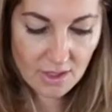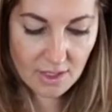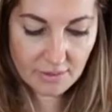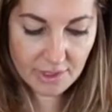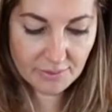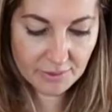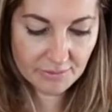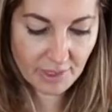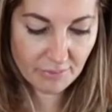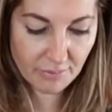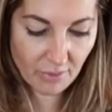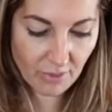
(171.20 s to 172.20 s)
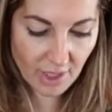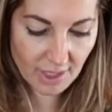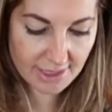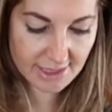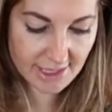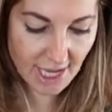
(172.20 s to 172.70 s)
I'm gonna put my ball
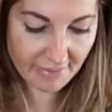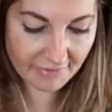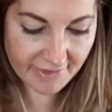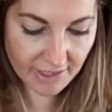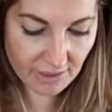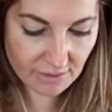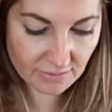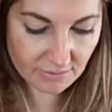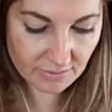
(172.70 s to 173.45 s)
on top of it.